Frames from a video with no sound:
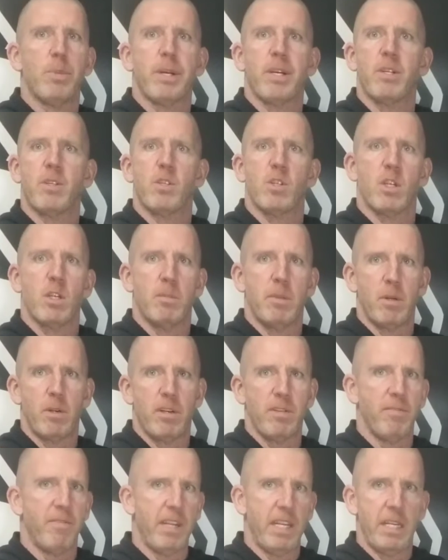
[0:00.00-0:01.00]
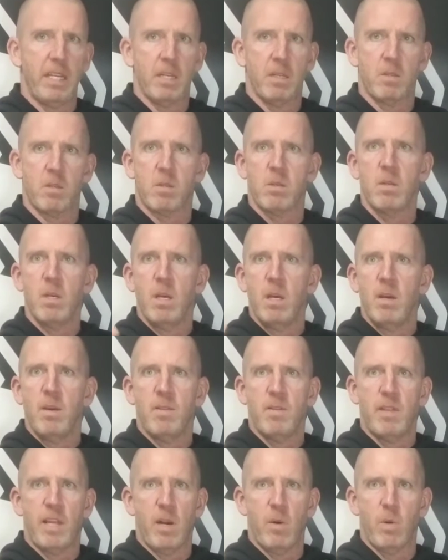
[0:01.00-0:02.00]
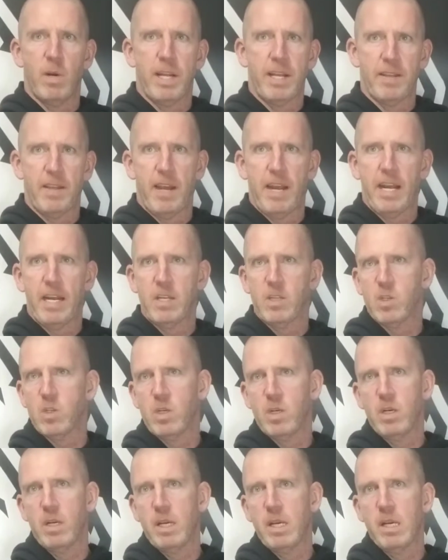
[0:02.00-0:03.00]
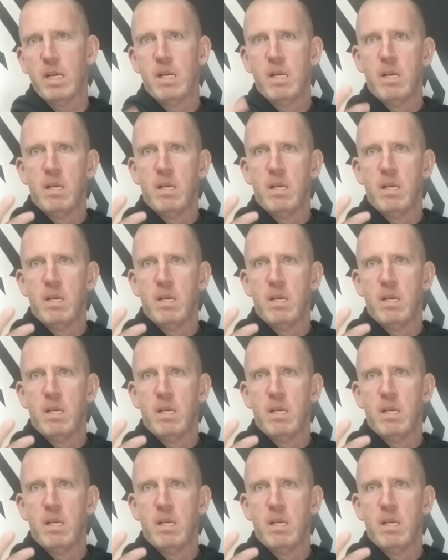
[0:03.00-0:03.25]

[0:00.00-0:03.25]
concerned about convenience. They don't want to get their hands dirty.